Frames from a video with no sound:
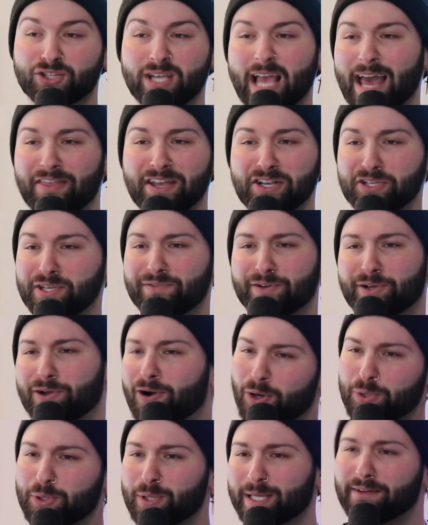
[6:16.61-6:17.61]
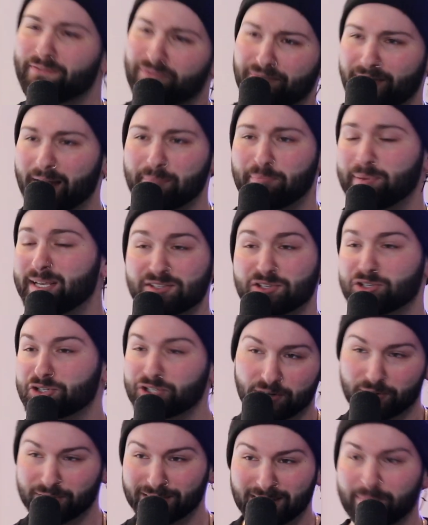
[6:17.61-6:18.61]
I think she even called it like a fat piece of
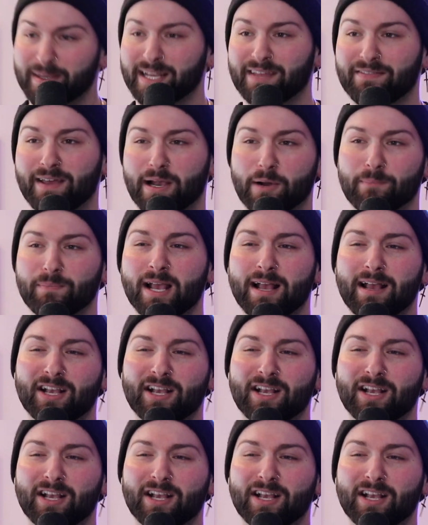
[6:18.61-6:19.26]
shit or something in there.